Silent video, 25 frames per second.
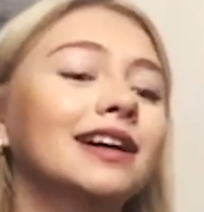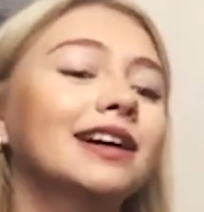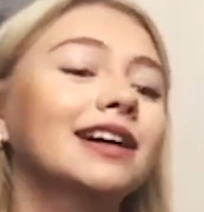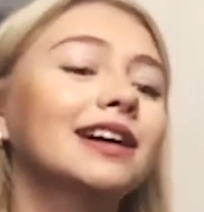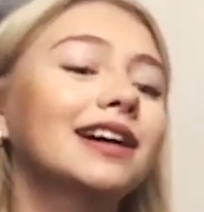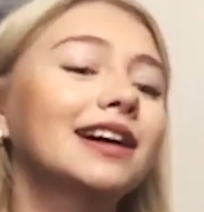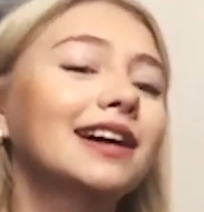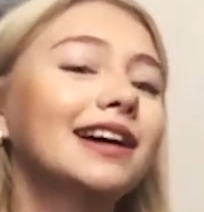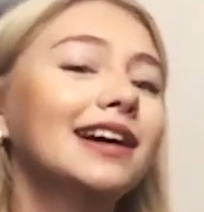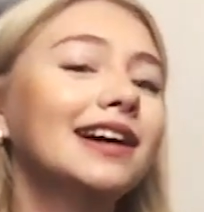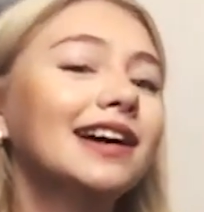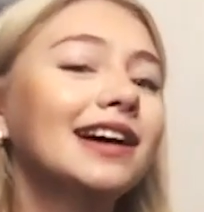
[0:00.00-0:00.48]

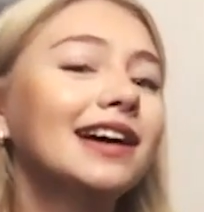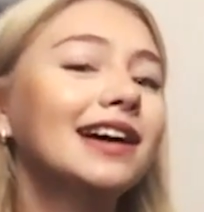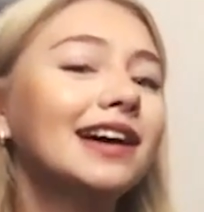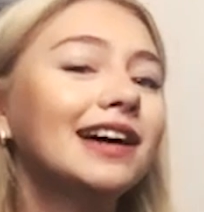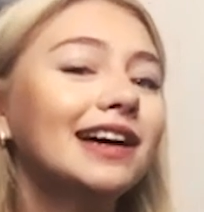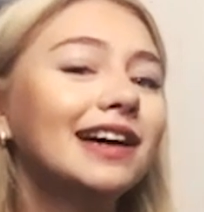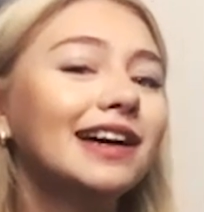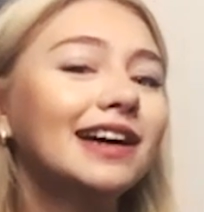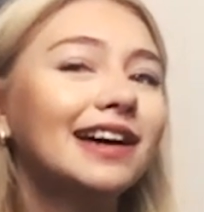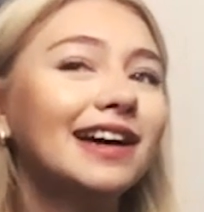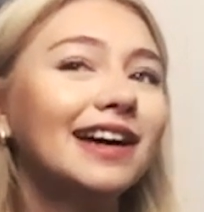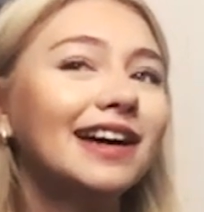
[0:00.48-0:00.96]

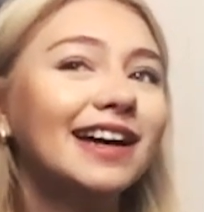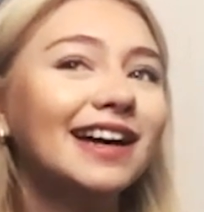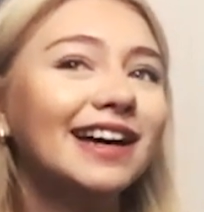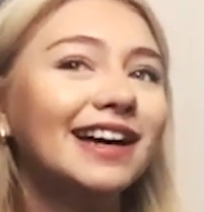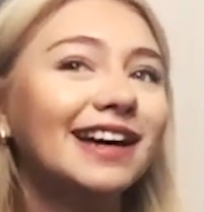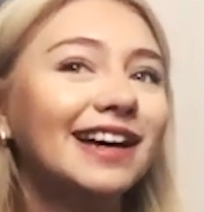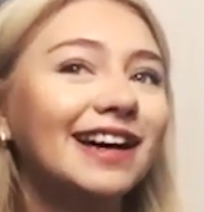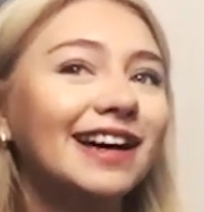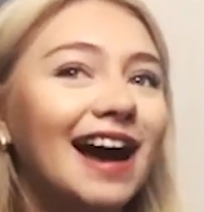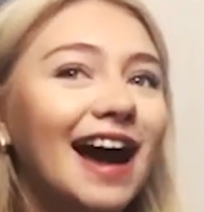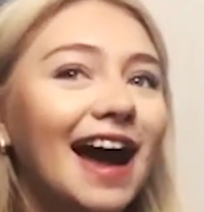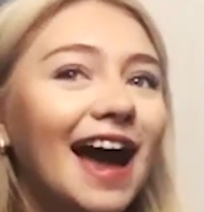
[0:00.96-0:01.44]

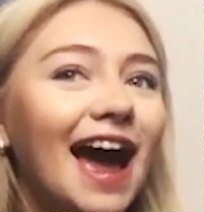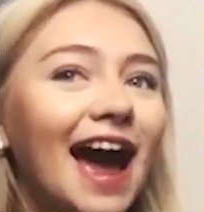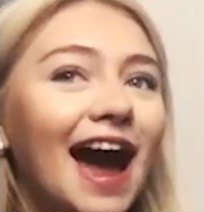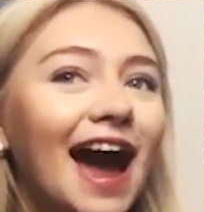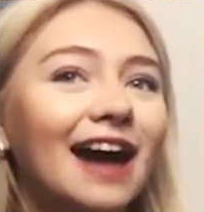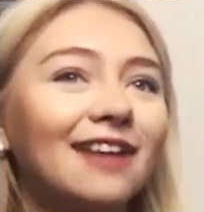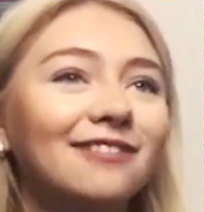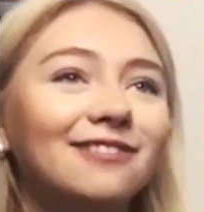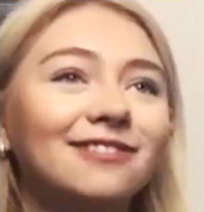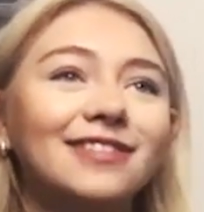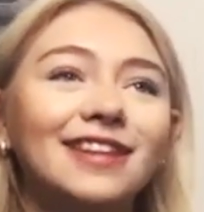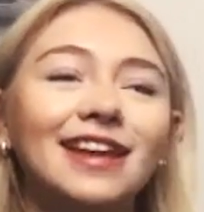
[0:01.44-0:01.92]
I
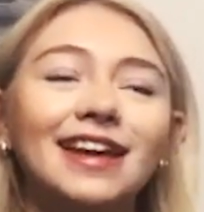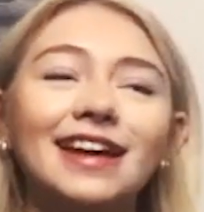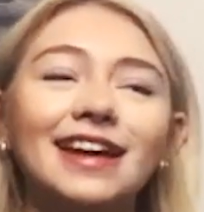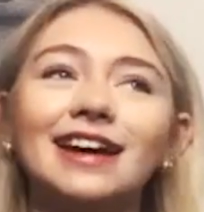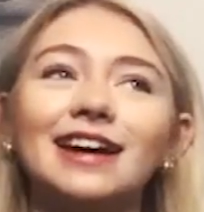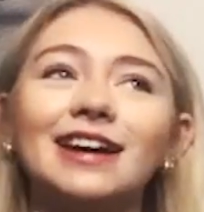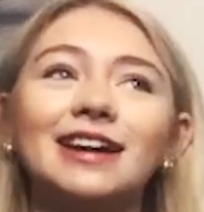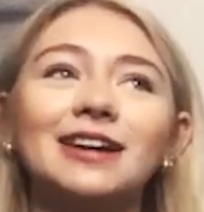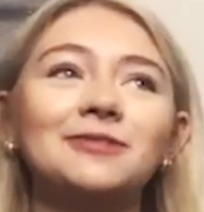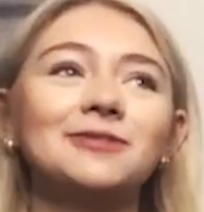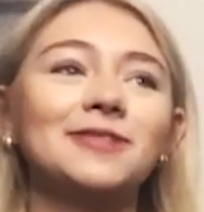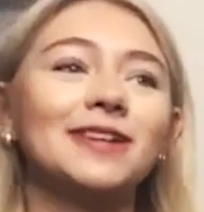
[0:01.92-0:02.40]
have like
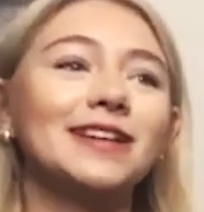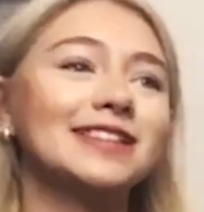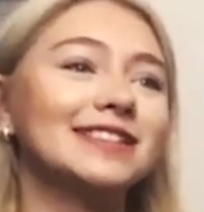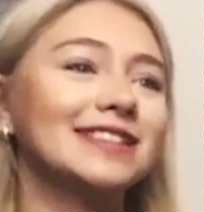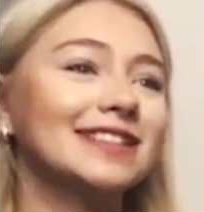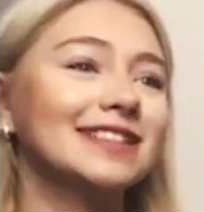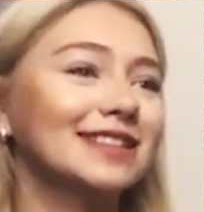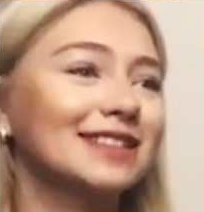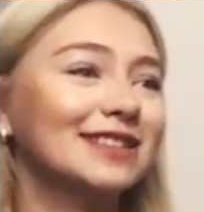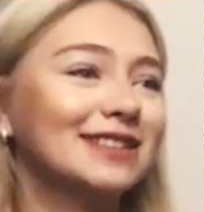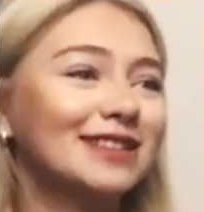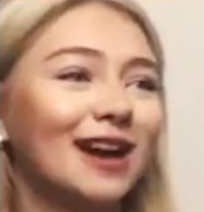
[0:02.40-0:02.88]
an
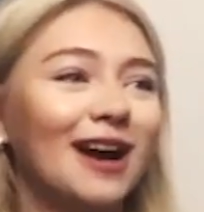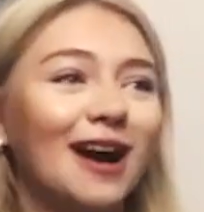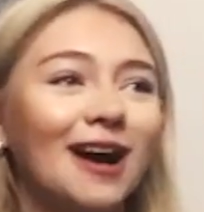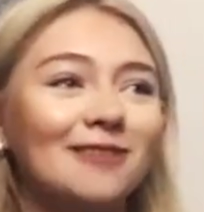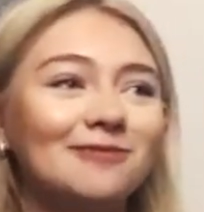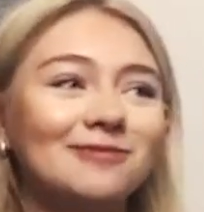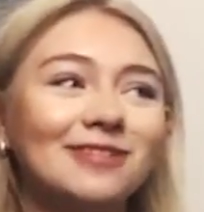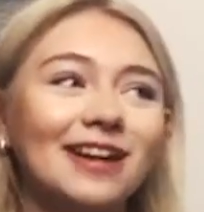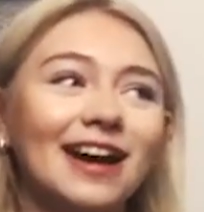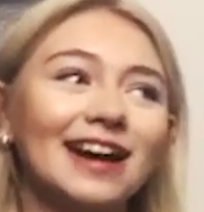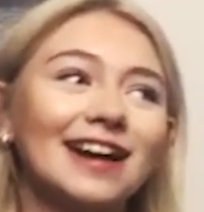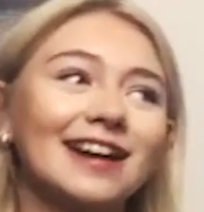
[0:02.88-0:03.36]
amazing
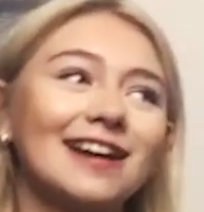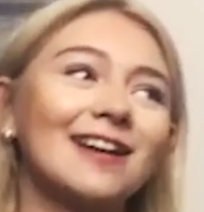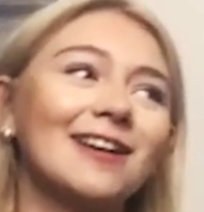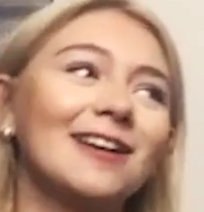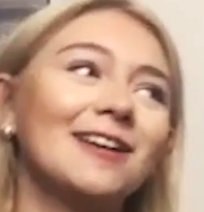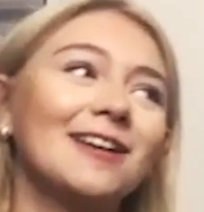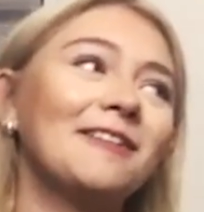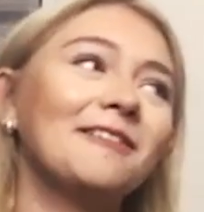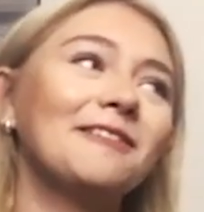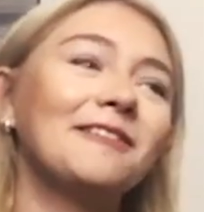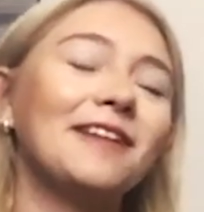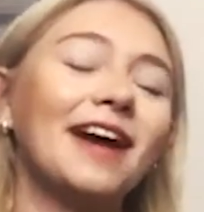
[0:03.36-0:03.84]
job back
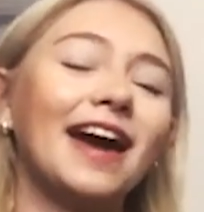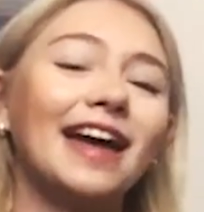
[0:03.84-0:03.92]
home